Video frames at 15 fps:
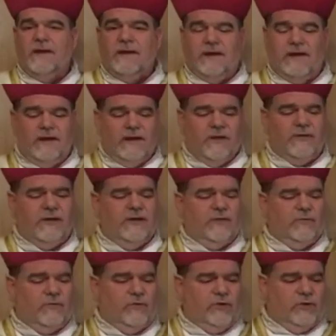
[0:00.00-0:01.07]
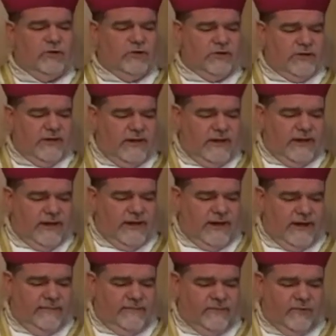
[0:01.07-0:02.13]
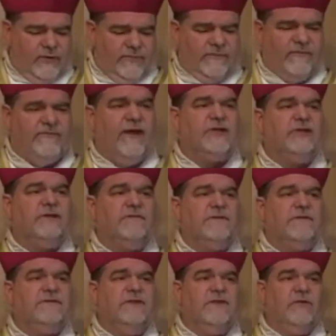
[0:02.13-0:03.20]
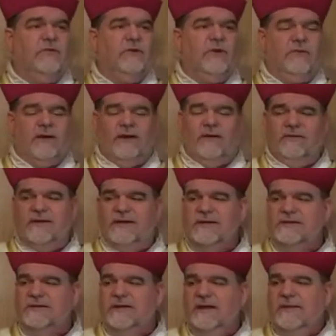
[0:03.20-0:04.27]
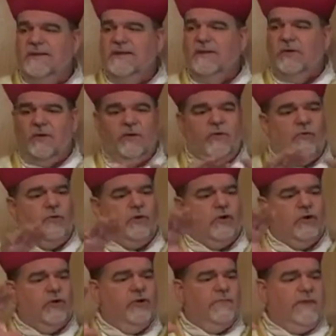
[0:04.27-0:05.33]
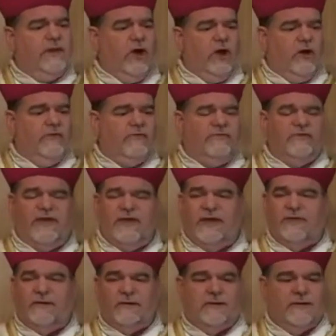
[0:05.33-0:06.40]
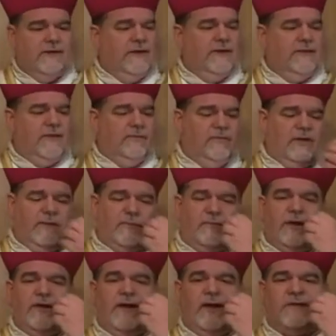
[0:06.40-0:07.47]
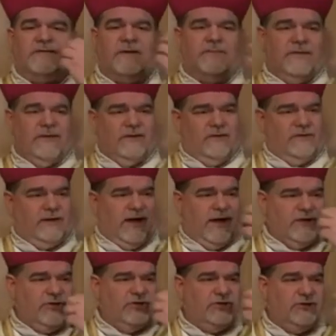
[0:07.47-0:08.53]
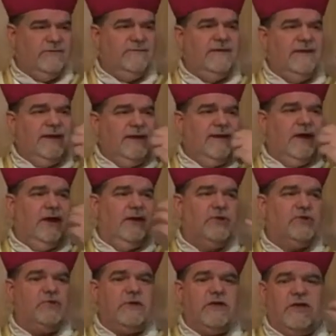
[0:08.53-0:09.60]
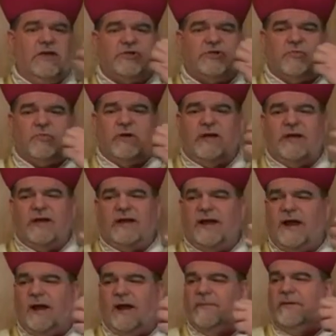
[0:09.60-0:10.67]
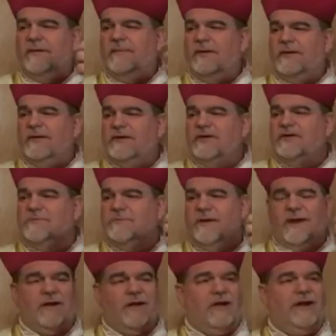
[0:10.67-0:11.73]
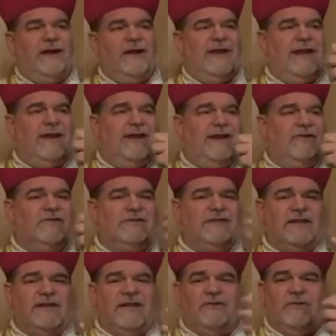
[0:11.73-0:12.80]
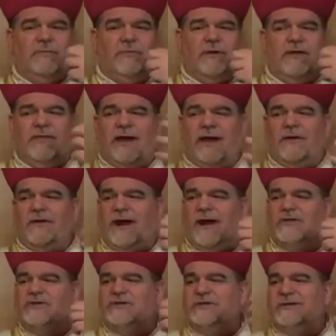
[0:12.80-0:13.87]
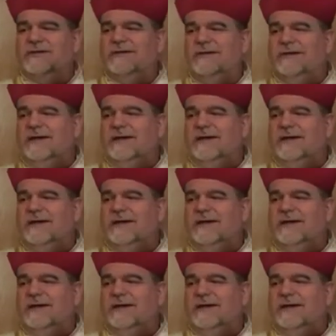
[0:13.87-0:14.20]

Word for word: God created the world in absolute perfection. We see the world around us, that all the world belongs together, that we breathe out something called oxygen. Now the trees are really unhappy because men are, and now it's illegal to breathe out oxygen.